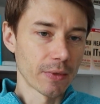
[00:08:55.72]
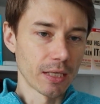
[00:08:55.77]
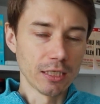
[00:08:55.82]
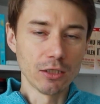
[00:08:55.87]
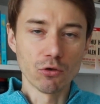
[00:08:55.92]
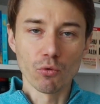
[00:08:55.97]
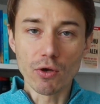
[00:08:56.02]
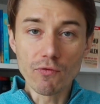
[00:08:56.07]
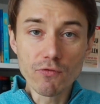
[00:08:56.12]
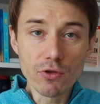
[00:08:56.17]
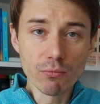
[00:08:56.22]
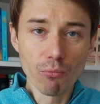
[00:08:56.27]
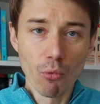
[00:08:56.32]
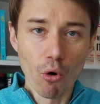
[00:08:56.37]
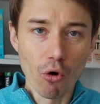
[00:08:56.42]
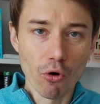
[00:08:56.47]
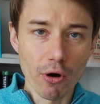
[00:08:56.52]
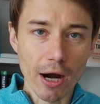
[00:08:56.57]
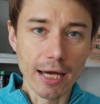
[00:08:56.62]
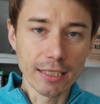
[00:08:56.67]
even
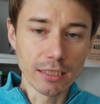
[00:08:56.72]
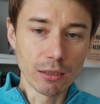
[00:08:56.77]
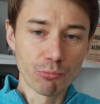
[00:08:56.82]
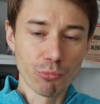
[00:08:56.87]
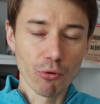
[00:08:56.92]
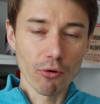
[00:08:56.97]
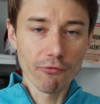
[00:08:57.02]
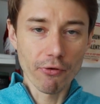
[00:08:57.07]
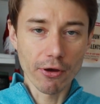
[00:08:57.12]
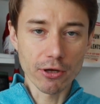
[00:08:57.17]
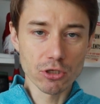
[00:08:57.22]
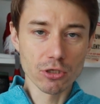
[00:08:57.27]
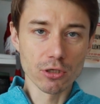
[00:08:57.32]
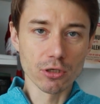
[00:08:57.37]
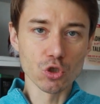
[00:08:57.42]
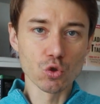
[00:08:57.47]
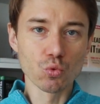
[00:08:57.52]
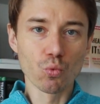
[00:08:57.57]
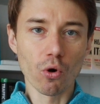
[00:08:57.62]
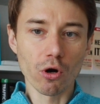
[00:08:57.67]
more IT
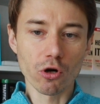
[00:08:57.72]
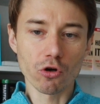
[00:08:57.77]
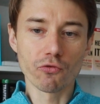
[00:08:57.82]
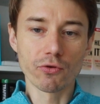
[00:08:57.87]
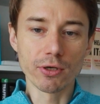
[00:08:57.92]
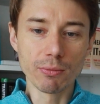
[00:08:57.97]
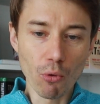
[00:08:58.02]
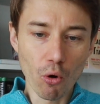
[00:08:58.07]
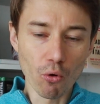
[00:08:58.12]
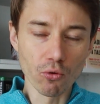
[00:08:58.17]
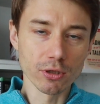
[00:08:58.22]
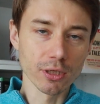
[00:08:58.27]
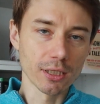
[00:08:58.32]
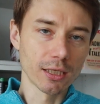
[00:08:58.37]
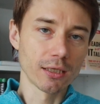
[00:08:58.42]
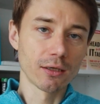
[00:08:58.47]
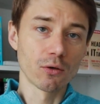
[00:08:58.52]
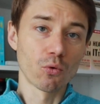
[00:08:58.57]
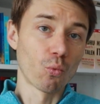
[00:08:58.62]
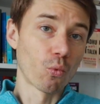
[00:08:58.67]
professionals work
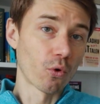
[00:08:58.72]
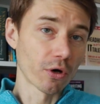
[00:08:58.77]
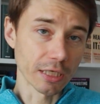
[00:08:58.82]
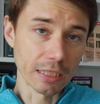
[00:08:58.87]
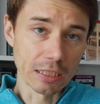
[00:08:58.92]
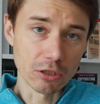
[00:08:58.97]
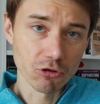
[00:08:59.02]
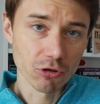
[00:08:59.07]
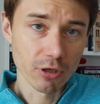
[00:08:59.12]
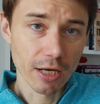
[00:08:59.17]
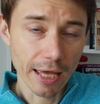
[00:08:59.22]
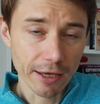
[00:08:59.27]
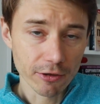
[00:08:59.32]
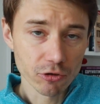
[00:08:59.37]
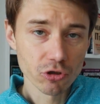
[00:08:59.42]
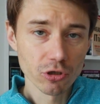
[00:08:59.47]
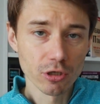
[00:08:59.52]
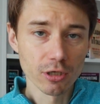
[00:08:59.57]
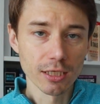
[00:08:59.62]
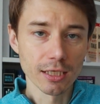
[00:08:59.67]
remotely, work
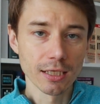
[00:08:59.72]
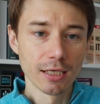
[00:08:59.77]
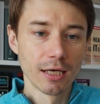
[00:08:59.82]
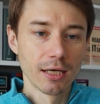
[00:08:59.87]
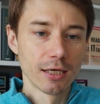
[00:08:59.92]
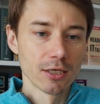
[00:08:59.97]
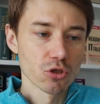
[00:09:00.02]
internationally.